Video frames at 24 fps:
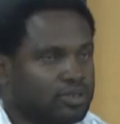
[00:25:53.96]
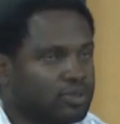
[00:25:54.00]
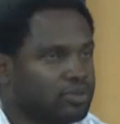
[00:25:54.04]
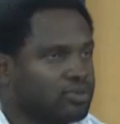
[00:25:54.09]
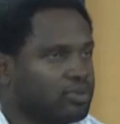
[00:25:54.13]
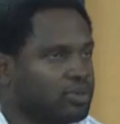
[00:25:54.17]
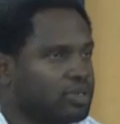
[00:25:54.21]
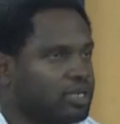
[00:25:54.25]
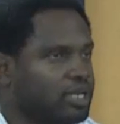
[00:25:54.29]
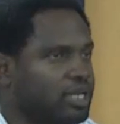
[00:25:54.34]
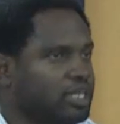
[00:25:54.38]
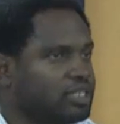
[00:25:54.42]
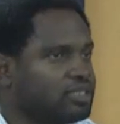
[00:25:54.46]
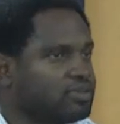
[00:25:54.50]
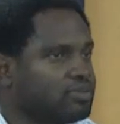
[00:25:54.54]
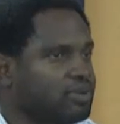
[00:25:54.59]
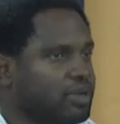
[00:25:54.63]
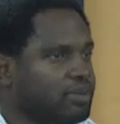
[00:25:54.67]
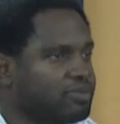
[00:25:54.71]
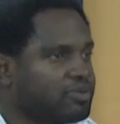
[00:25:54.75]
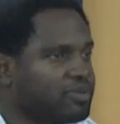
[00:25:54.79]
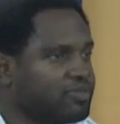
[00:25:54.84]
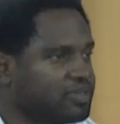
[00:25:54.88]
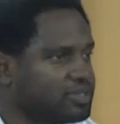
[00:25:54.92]
You're the one I had the
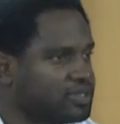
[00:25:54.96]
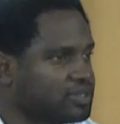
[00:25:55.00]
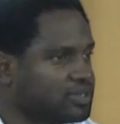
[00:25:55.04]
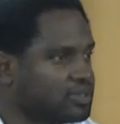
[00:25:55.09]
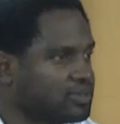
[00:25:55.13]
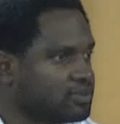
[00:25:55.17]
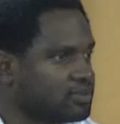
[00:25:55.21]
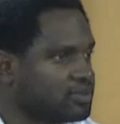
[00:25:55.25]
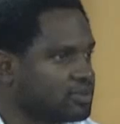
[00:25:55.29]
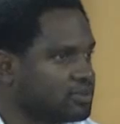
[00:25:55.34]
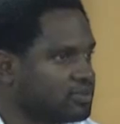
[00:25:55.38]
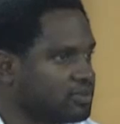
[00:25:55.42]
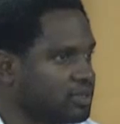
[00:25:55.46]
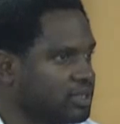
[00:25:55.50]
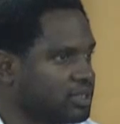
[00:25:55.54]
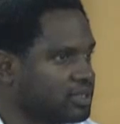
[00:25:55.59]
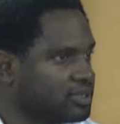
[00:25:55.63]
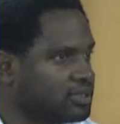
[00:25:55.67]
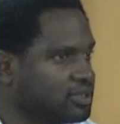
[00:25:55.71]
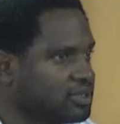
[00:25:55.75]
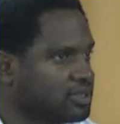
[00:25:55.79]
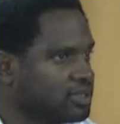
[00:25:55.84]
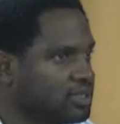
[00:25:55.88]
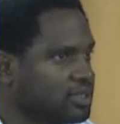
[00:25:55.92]
rhyme conversation with,
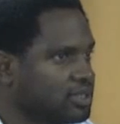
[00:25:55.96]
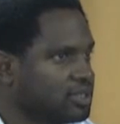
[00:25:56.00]
right?